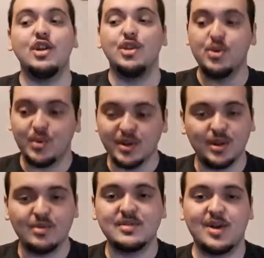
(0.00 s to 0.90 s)
you will
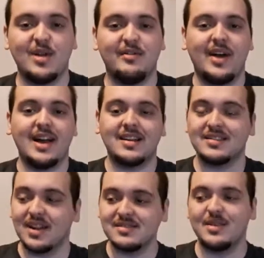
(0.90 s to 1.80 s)
lose all of that. It
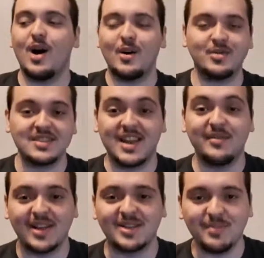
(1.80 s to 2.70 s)
doesn't auto-save
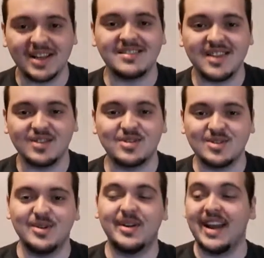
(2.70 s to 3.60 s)
like the PlayStation
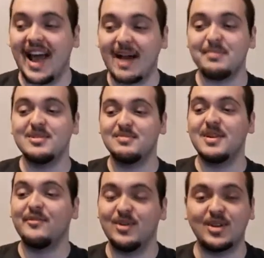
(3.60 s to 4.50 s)
2, and it happened to me
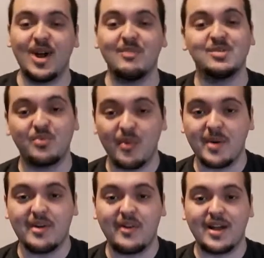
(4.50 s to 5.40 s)
a few times right
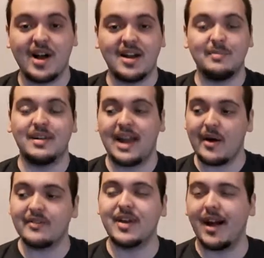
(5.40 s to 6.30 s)
whenever I got it, but now
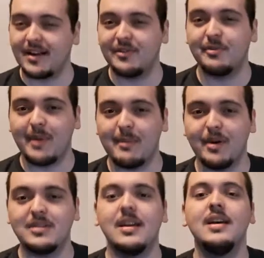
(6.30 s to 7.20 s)
I've kind of
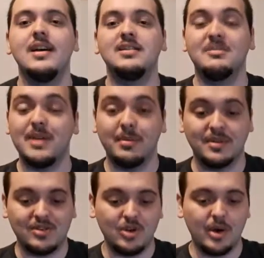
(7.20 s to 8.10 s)
remembered to be able
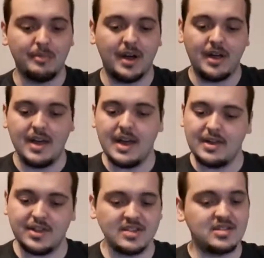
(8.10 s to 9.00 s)
to do it. But
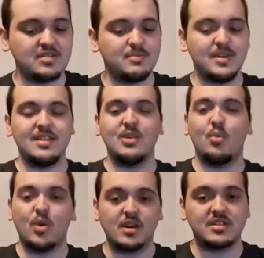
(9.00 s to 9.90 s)
this used to be the
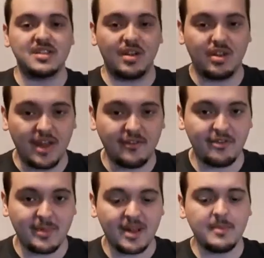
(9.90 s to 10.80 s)
worst thing for
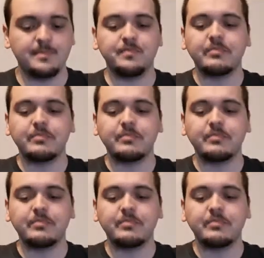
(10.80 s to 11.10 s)
me,